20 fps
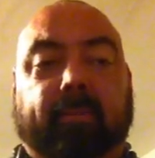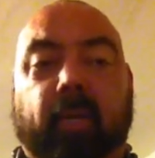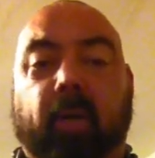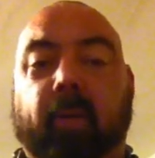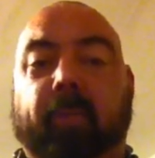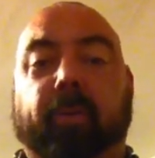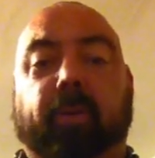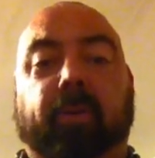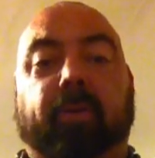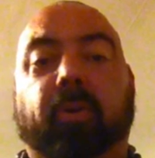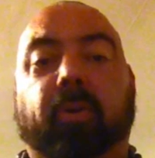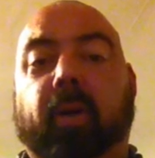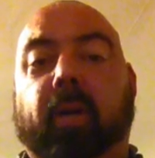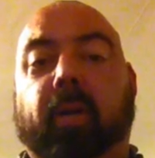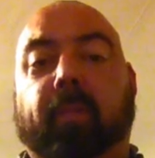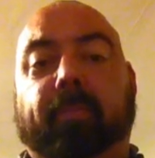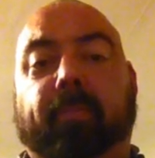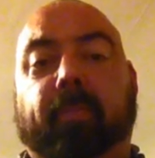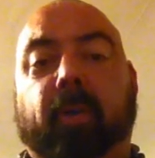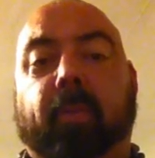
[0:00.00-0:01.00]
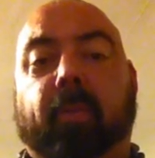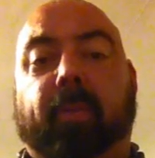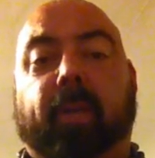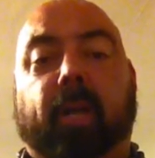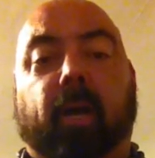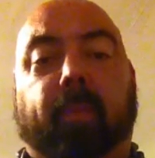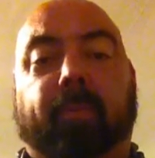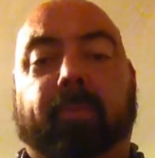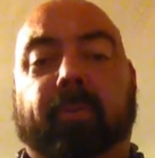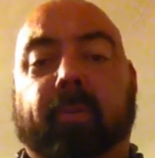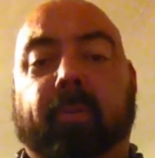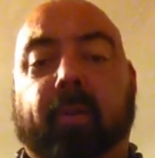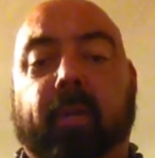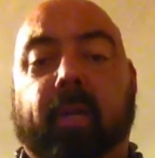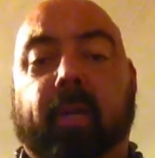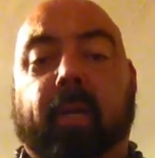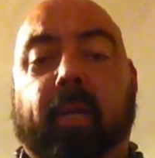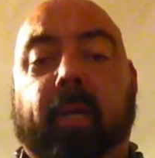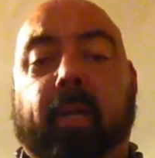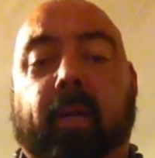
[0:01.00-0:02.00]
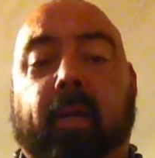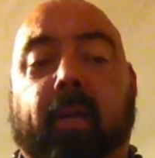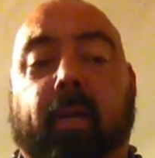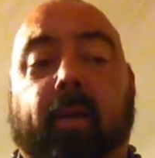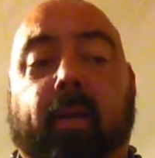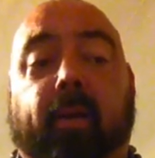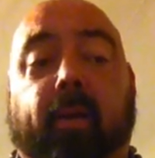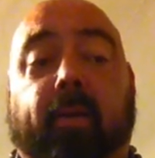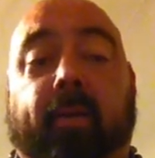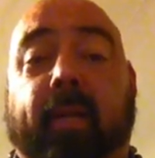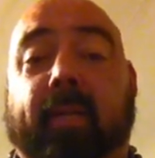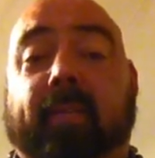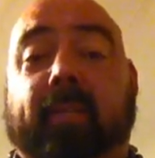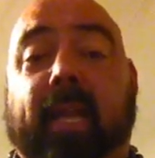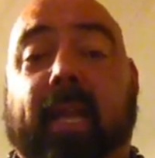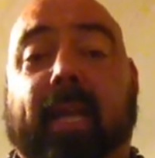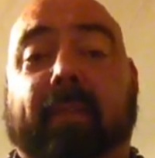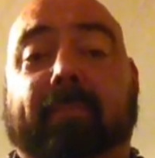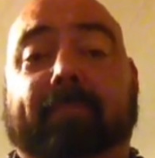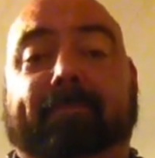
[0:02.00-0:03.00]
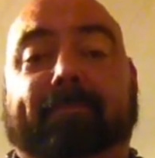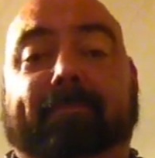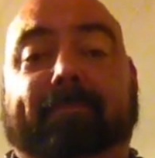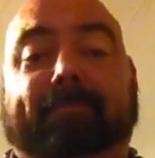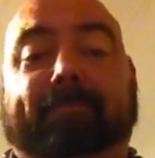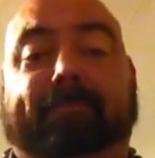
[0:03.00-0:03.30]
I hope you're enjoying them. Hope it helps. Thanks a lot.